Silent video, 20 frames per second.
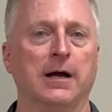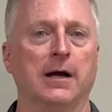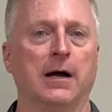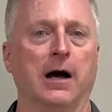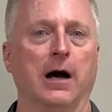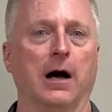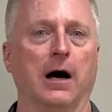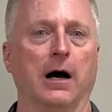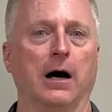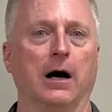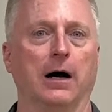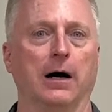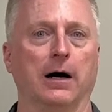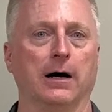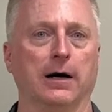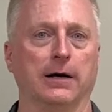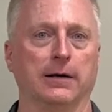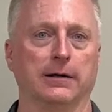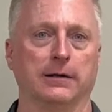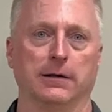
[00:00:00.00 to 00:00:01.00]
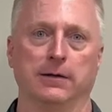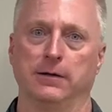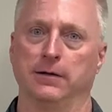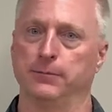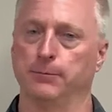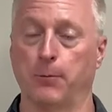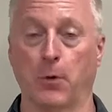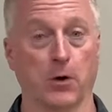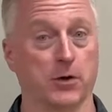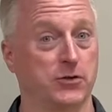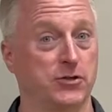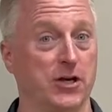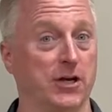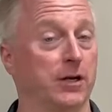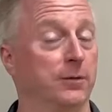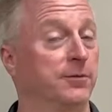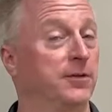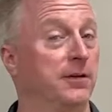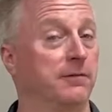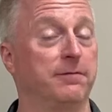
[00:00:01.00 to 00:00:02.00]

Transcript: Marc Jacobs had